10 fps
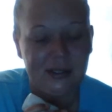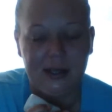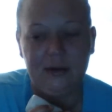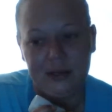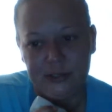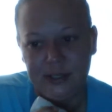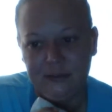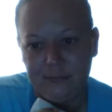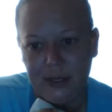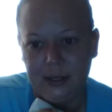He'll actually give
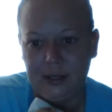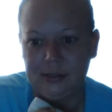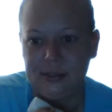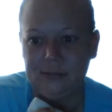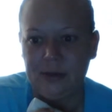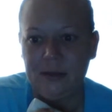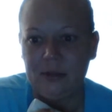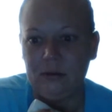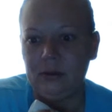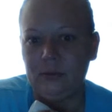me a kiss. But I'm the
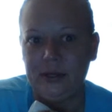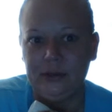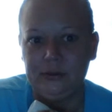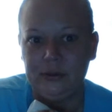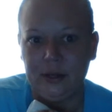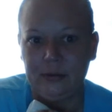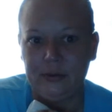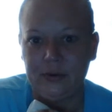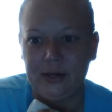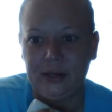only one he'll do that with
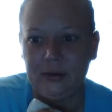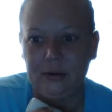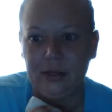right now.